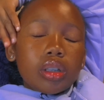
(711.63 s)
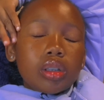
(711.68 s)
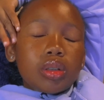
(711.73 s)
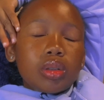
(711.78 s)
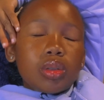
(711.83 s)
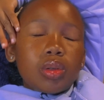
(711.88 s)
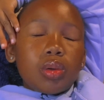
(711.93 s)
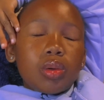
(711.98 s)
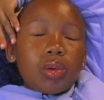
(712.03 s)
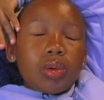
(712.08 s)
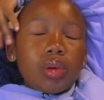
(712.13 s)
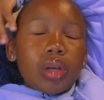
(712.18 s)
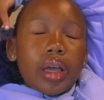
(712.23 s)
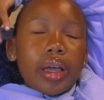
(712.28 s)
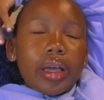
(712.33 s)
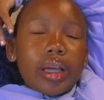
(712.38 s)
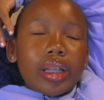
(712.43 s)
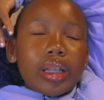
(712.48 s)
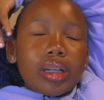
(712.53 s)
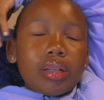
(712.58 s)
So
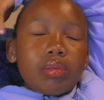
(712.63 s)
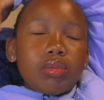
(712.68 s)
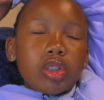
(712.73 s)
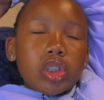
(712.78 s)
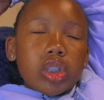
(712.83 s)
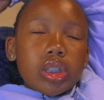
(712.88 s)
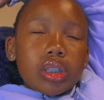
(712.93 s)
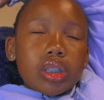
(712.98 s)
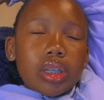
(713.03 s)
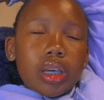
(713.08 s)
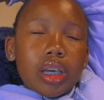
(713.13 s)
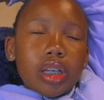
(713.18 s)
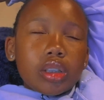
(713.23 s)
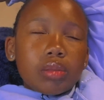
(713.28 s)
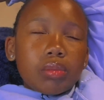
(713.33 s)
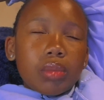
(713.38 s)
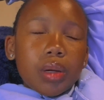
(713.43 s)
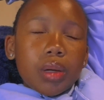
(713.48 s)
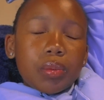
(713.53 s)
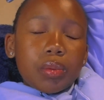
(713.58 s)
yeah, let me just catch
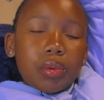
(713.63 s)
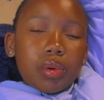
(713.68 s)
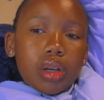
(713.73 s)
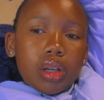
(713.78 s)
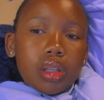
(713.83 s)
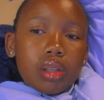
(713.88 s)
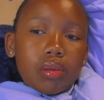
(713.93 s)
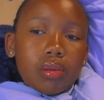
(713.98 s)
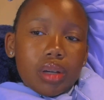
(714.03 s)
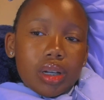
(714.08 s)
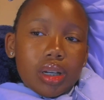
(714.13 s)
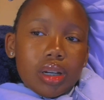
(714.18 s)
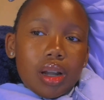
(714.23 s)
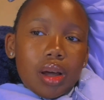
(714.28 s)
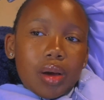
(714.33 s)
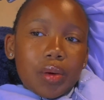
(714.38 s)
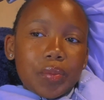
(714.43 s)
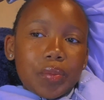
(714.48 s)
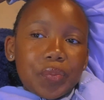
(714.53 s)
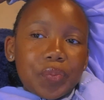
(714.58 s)
my breath right
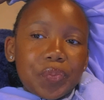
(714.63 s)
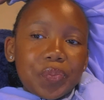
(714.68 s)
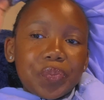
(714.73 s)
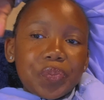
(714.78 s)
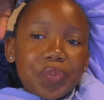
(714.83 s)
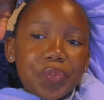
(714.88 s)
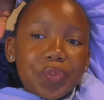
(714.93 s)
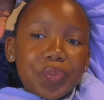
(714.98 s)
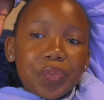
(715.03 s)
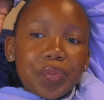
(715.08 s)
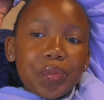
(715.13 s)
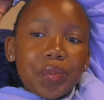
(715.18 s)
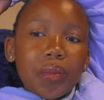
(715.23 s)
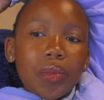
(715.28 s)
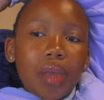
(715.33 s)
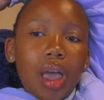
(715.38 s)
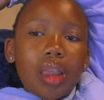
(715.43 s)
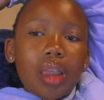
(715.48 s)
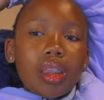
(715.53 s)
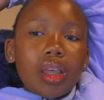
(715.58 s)
now,
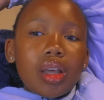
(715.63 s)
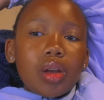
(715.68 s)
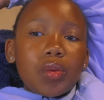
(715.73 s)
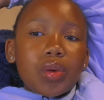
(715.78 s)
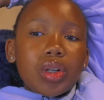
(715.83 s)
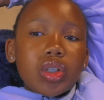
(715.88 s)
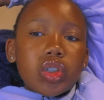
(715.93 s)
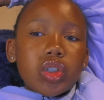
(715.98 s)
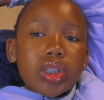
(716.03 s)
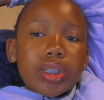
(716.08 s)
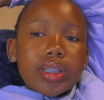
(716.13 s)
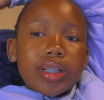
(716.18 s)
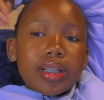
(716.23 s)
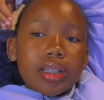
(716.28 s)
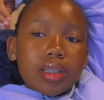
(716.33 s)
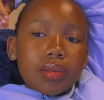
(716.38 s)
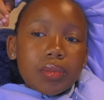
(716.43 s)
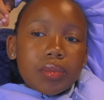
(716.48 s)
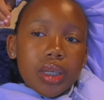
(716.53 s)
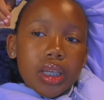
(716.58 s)
and then when she tells
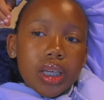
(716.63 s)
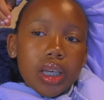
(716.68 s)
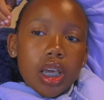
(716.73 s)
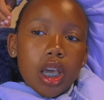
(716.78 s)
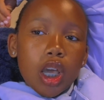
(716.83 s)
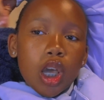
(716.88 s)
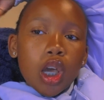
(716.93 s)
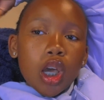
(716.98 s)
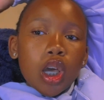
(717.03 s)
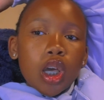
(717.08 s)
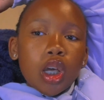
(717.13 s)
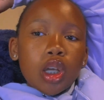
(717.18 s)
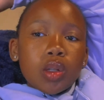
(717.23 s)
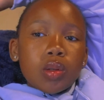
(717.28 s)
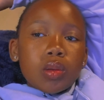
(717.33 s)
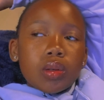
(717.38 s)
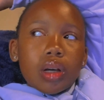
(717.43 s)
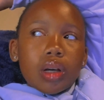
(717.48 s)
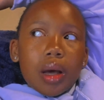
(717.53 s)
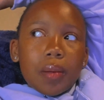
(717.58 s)
me
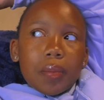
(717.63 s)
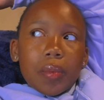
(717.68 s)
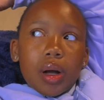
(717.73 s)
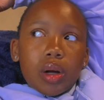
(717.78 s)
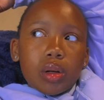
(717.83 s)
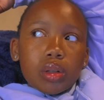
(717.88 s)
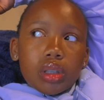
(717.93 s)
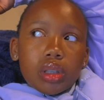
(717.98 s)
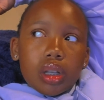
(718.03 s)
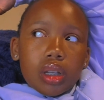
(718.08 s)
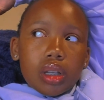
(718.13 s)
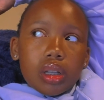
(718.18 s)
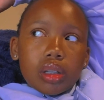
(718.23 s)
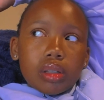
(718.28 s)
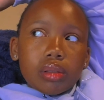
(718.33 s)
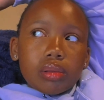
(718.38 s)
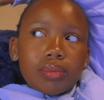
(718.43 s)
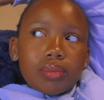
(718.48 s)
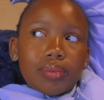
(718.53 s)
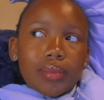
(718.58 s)
to come out, then
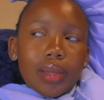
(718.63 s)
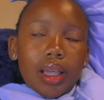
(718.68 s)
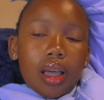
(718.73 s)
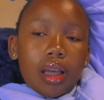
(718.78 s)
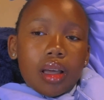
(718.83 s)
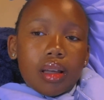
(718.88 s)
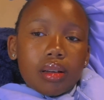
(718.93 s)
yeah,